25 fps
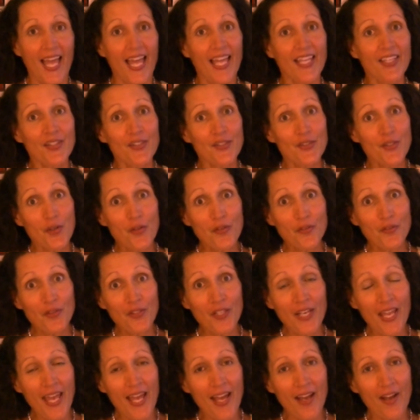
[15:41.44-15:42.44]
And so
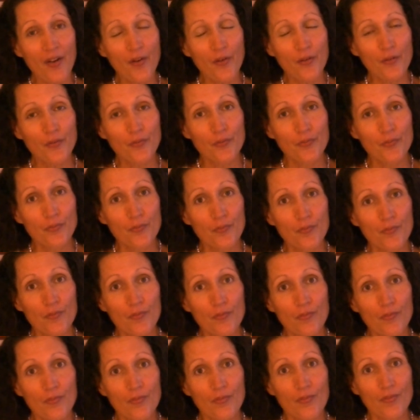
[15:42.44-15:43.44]
for now,
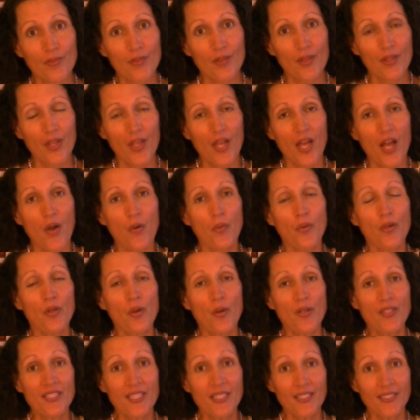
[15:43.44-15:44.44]
we're
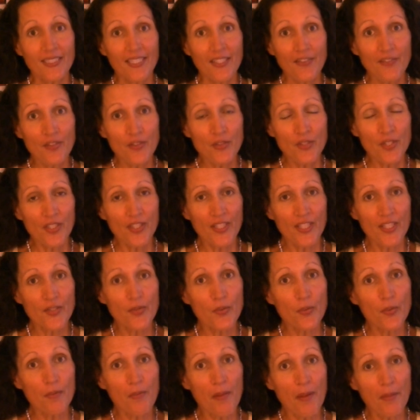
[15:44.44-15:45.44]
going to leave you to
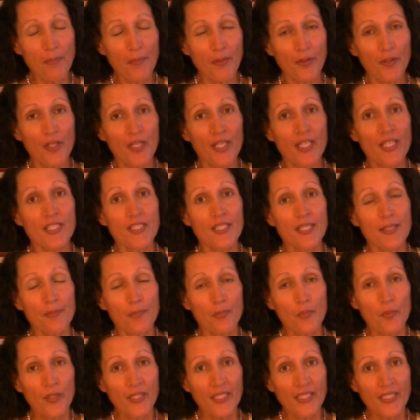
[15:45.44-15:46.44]
this. Remember to
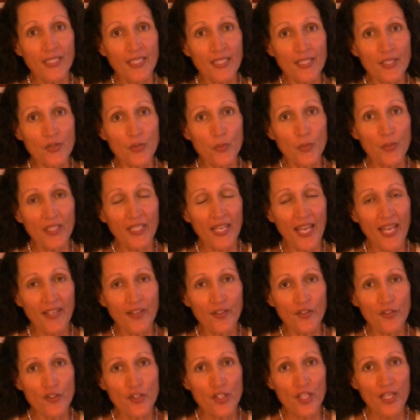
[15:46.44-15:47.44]
bring this sweet
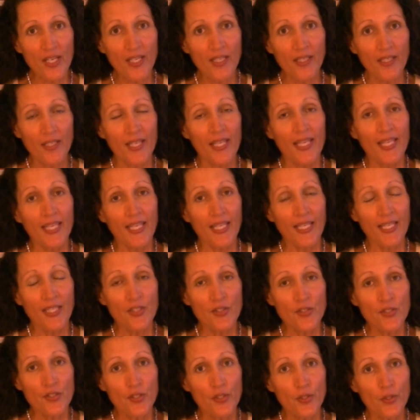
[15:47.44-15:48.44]
energy
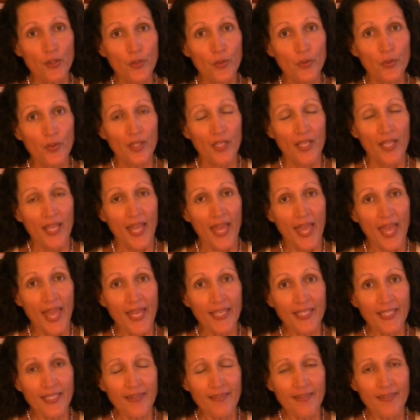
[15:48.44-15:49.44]
into
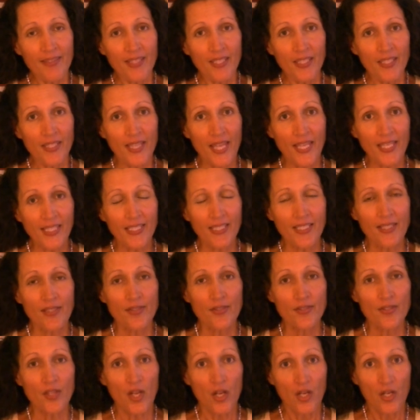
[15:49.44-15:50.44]
anything that
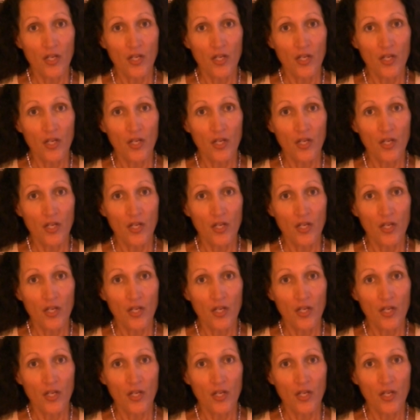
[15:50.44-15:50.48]
is